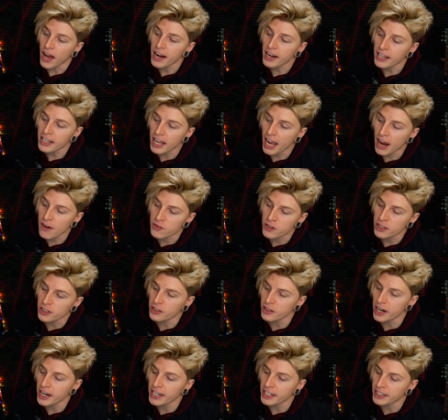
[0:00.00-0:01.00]
Finally, after
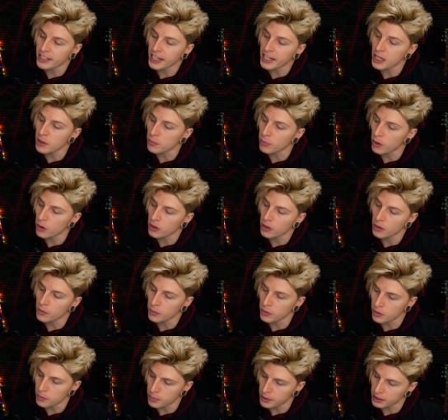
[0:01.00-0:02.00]
Greg and Lainey broke
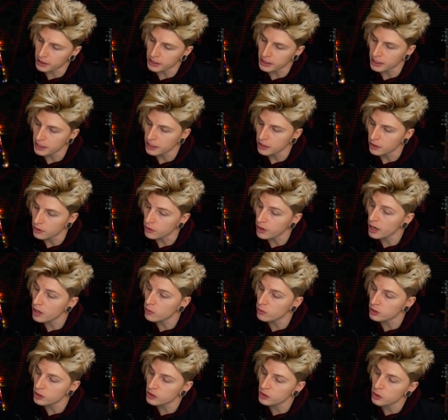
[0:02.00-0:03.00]
up with Billie, Greg
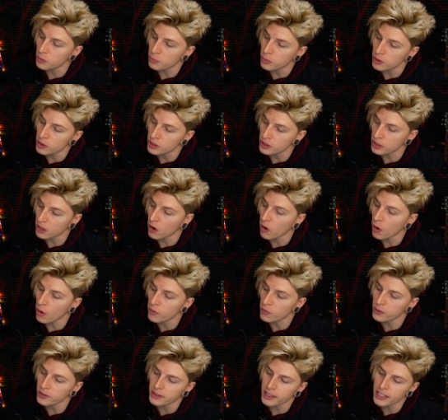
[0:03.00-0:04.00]
was still pushing
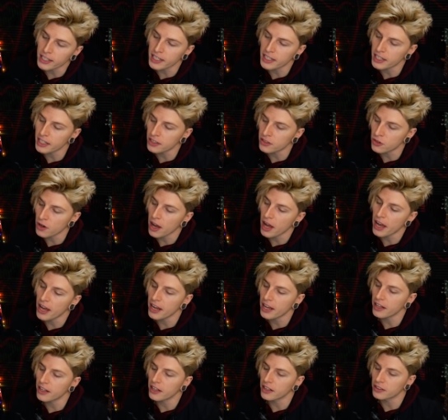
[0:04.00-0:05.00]
hard for Lainey to
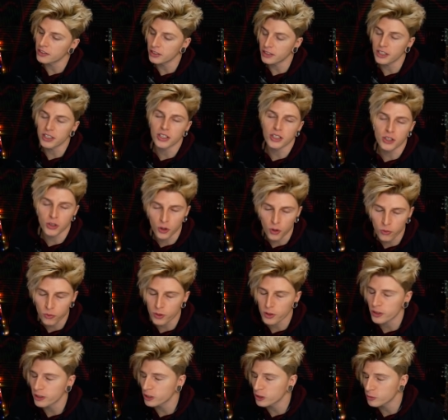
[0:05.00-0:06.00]
try to get a
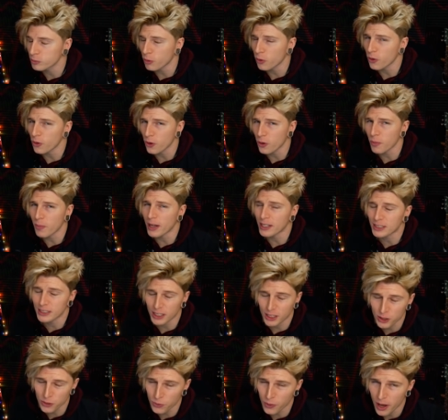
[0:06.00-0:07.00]
girlfriend to explore her
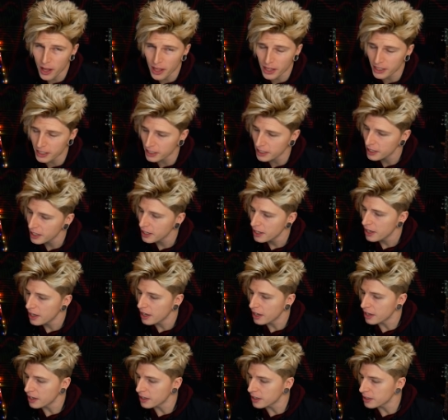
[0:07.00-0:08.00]
bisexuality,
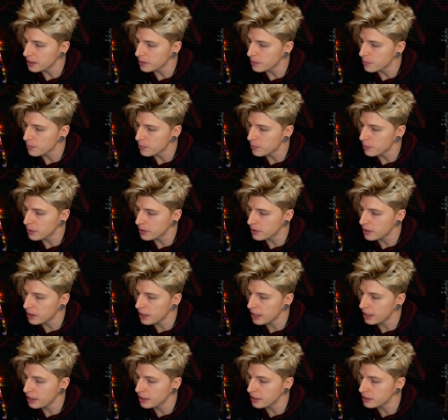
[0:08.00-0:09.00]
um, but
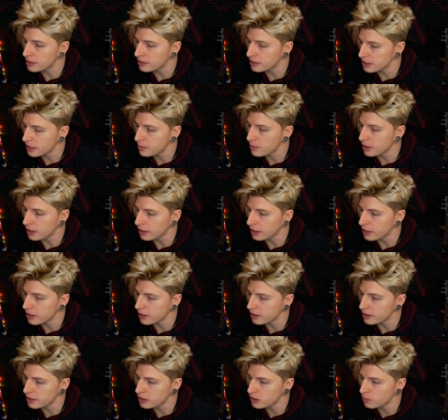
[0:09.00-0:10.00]
it seemed
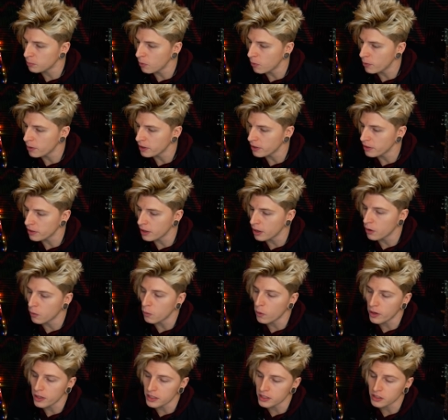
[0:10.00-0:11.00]
clear at this point uh,
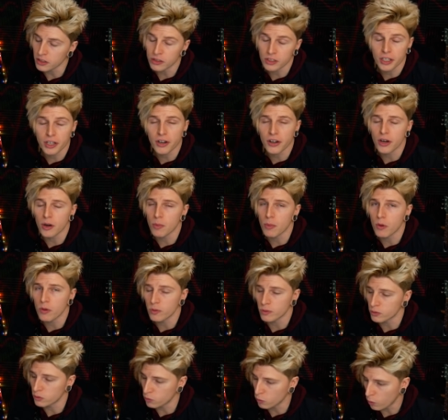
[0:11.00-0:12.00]
what his ulterior
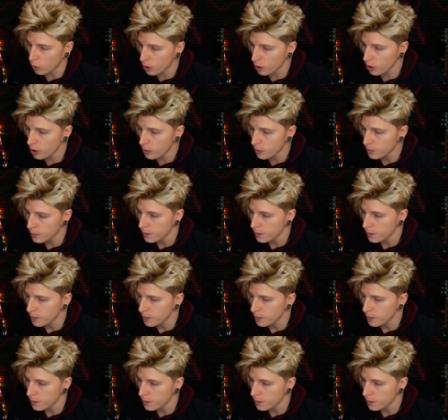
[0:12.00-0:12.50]
motives were.